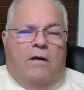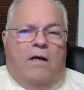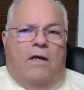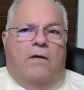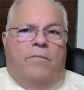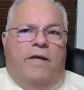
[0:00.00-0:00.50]

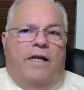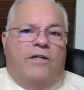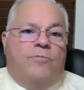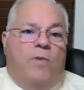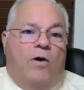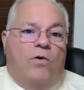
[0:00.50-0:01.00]
uh, been
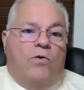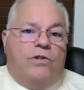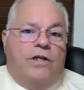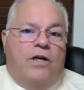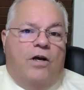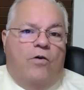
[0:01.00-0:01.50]

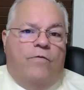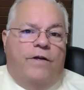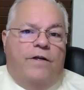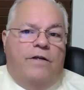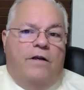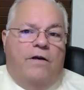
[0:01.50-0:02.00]
exposed to
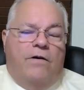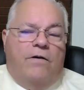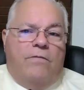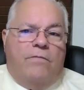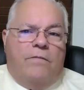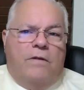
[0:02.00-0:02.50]
COVID and
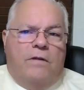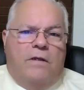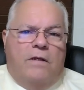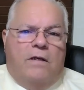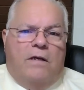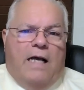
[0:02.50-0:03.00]
they're
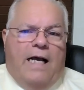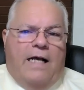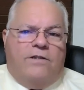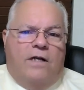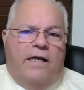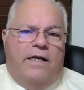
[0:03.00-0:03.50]

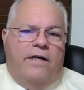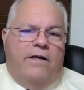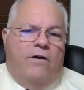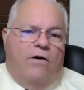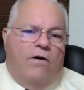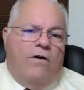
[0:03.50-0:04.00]

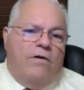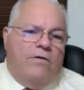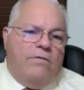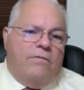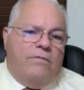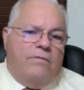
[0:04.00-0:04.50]
isolated
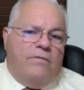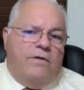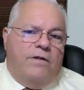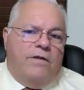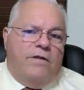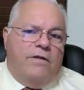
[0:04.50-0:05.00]
or,
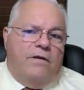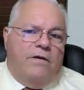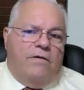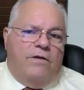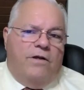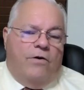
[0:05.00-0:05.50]

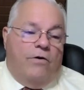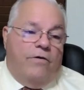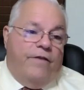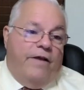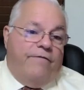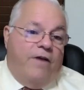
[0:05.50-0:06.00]
or, you know,
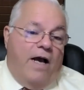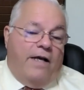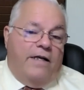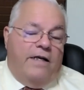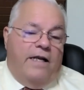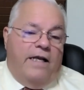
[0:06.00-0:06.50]
or they got